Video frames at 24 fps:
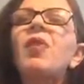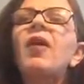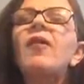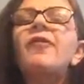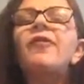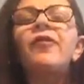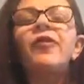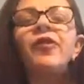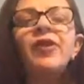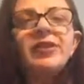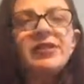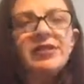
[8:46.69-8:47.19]

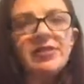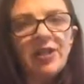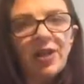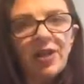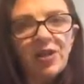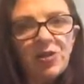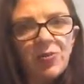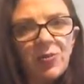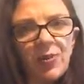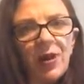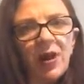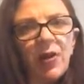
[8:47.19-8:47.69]
for
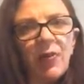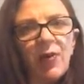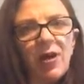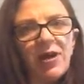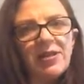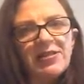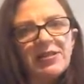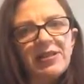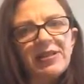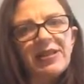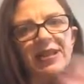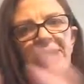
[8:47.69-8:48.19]
instance, when I
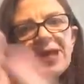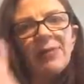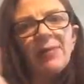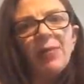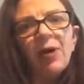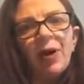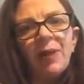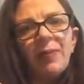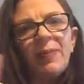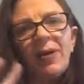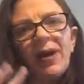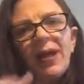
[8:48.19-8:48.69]
worked at the
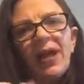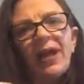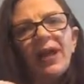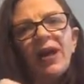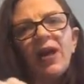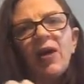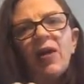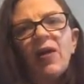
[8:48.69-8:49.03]
MIB,